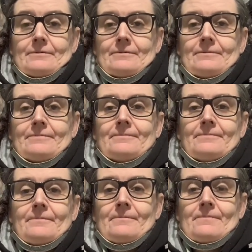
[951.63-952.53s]

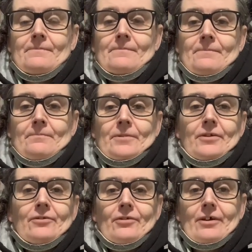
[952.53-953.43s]
But
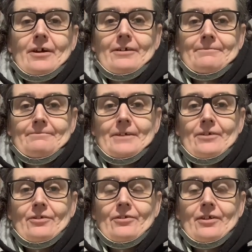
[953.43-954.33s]
that's okay.
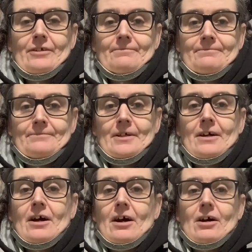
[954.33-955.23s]
As I said,
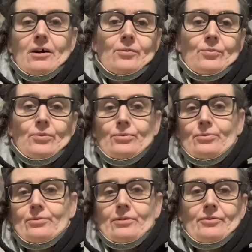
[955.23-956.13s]
I
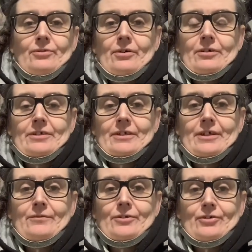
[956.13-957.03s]
will not
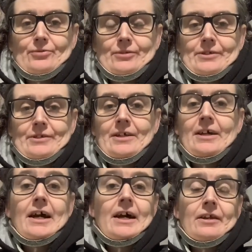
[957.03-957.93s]
give in to it.
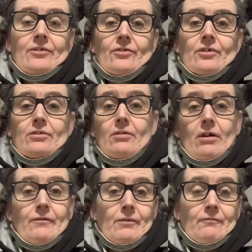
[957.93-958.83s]
And as I said,
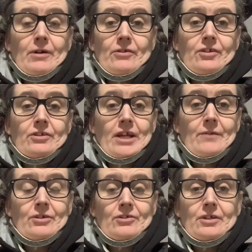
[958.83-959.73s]
if I'm facing
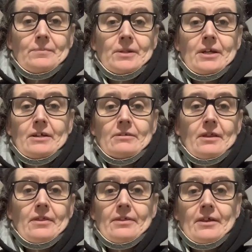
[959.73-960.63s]
having
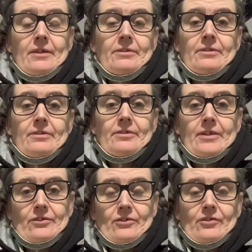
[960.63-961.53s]
TPN, then
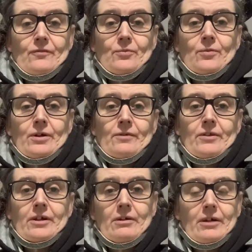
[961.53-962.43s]
that's a different way of thing.